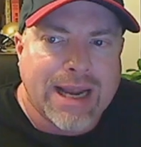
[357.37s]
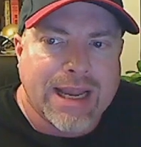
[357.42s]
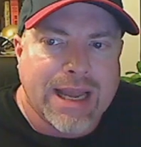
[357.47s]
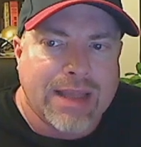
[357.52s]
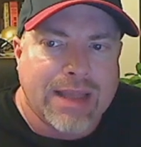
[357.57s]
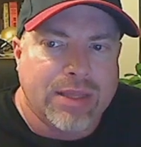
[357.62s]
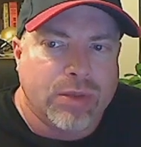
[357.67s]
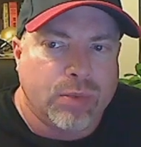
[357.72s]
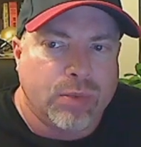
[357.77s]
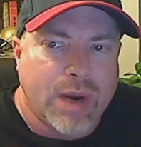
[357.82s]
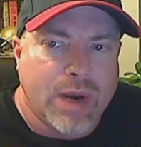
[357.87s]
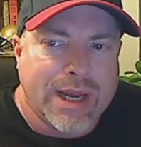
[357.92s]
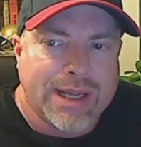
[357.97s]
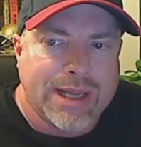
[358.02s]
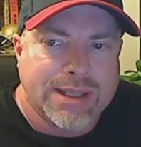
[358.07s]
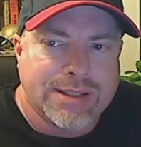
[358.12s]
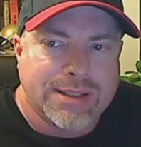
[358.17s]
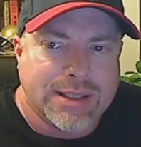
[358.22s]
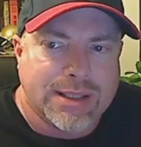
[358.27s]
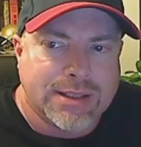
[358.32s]
at the
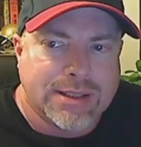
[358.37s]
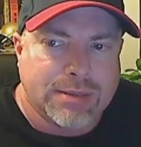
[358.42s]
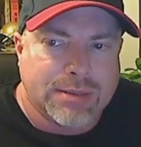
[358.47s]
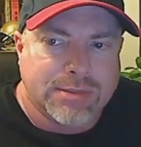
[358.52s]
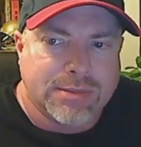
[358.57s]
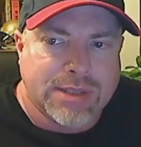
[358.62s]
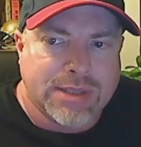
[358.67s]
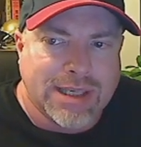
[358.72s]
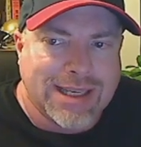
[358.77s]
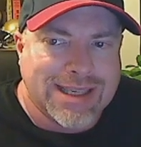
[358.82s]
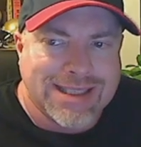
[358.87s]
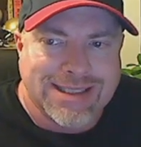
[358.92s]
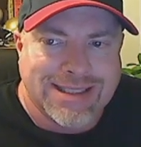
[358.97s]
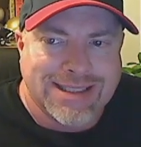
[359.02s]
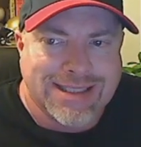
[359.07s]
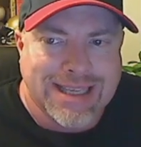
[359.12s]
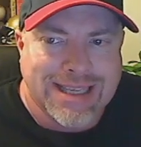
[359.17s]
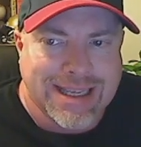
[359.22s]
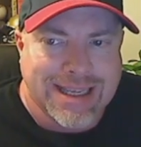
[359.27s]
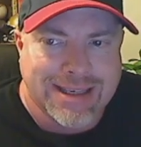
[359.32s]
writing systems and can
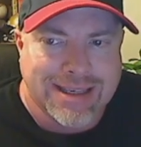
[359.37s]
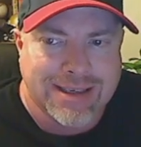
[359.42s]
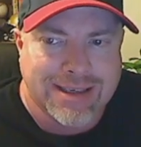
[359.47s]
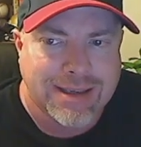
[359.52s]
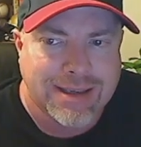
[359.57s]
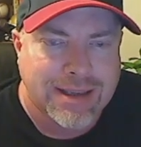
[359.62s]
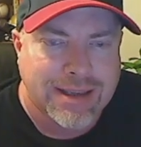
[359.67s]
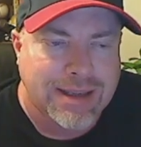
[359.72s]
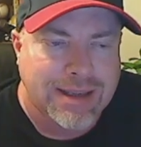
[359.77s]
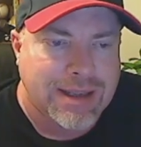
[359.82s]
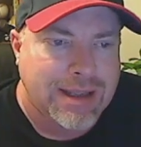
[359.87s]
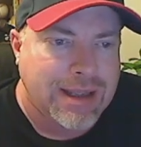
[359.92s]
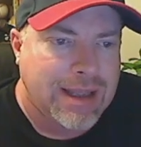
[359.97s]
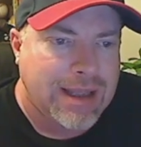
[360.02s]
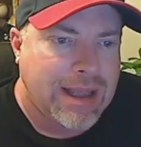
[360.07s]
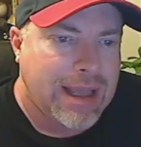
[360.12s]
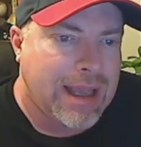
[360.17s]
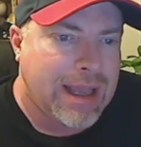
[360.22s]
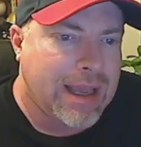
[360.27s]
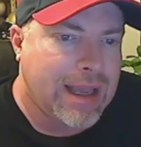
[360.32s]
see it.
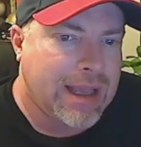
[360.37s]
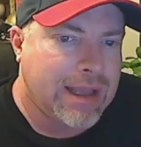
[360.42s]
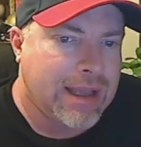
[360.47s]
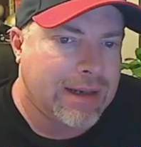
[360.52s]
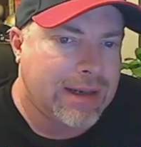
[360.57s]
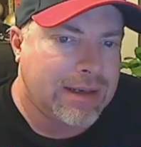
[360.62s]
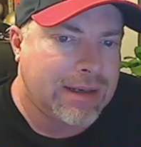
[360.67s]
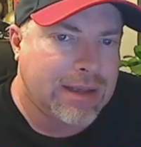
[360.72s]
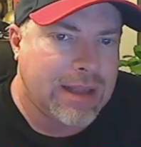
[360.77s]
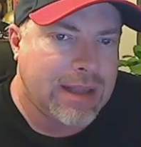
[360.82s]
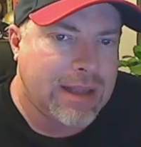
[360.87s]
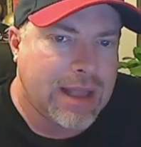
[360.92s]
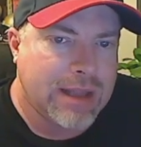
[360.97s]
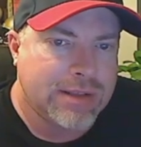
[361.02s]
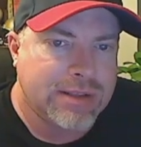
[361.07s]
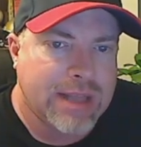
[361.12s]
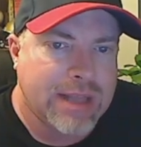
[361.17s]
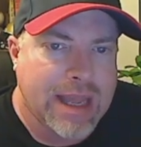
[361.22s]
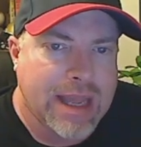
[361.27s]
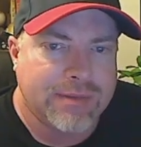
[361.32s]
And
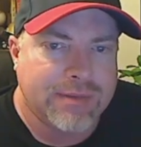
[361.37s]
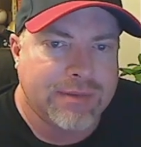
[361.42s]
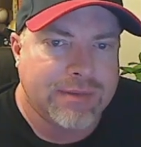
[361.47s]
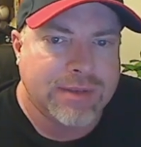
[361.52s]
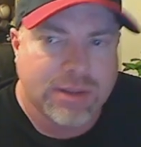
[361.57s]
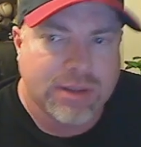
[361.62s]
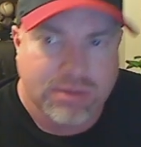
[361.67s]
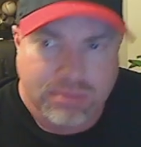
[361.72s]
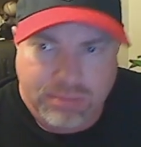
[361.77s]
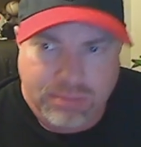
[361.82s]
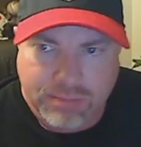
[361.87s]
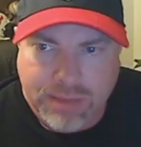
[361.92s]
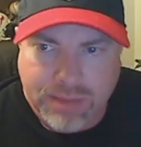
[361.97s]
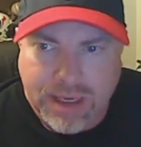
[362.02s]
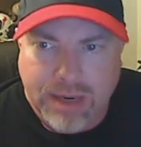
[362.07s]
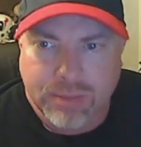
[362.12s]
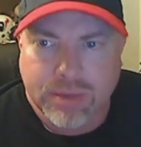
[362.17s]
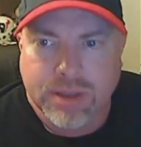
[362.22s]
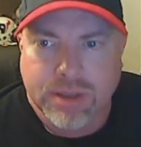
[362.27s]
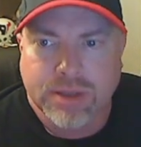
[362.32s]
as they have been
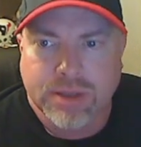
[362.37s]
able to